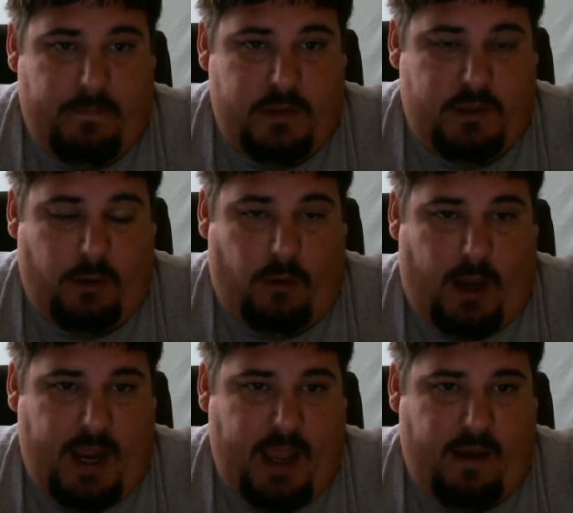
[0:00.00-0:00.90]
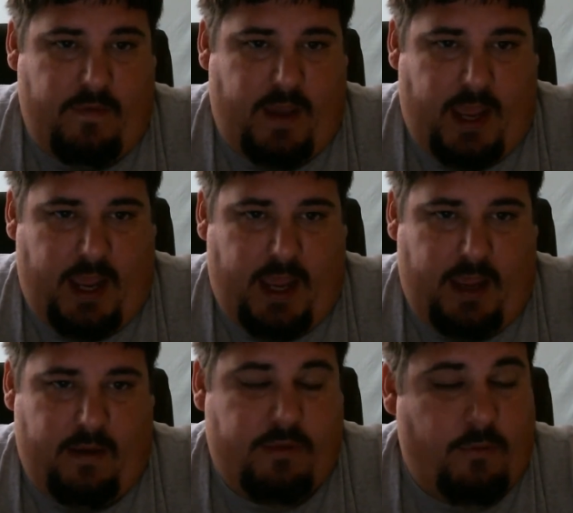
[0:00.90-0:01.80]
So I have
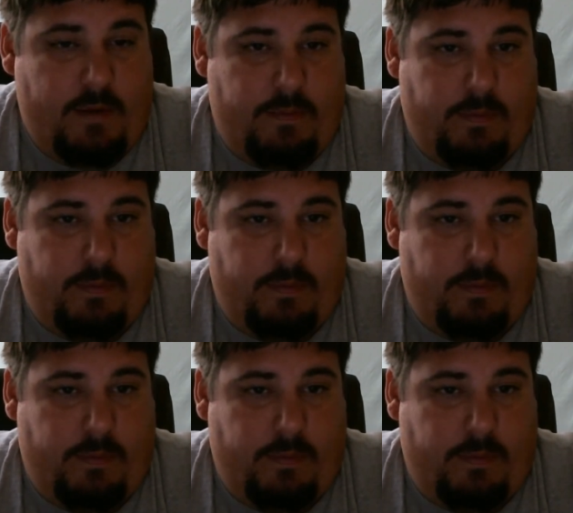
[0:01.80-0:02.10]
a three